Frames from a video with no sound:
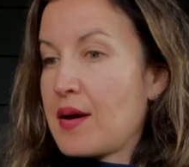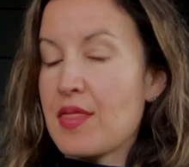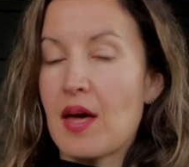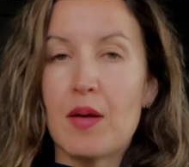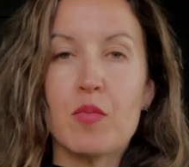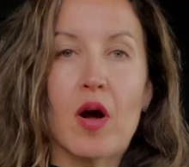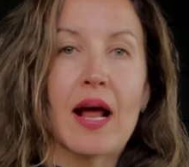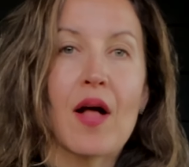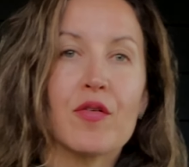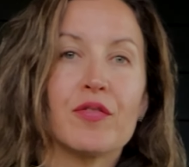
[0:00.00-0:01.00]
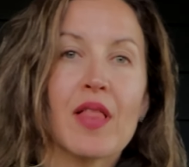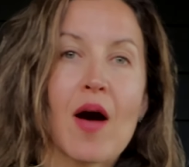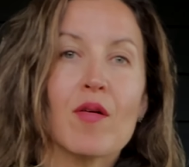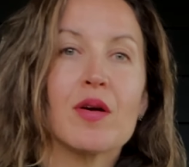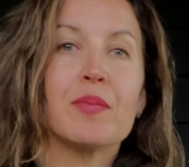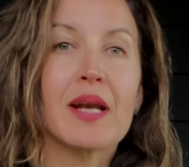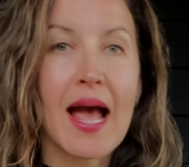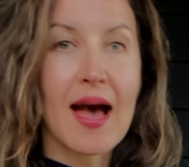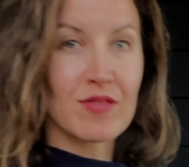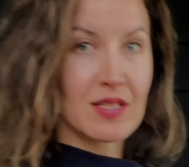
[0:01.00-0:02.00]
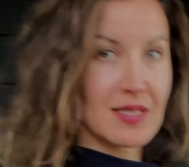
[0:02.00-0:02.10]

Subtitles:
Thought I brought out the flour, but I haven't.